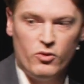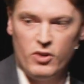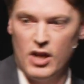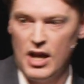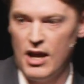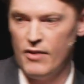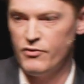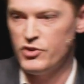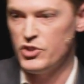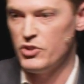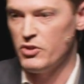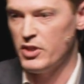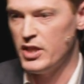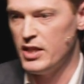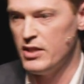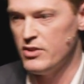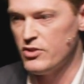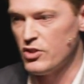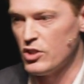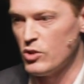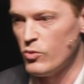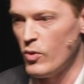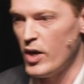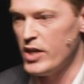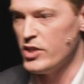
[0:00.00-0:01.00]
look after your
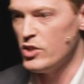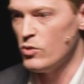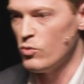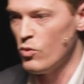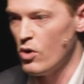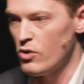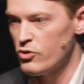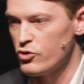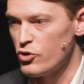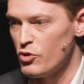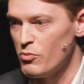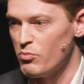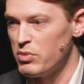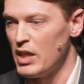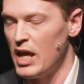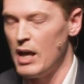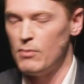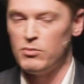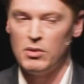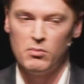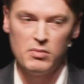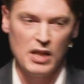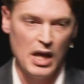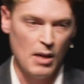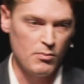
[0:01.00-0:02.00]
kids in the way you want to,
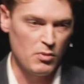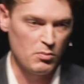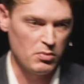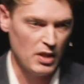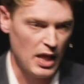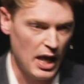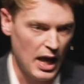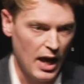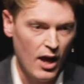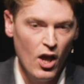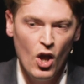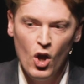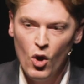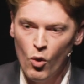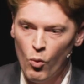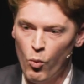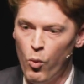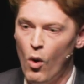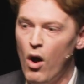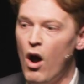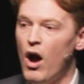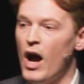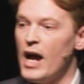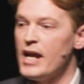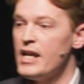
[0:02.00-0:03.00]
blah, blah, blah, blah, blah.
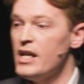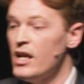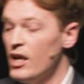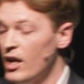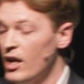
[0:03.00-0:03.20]
Why?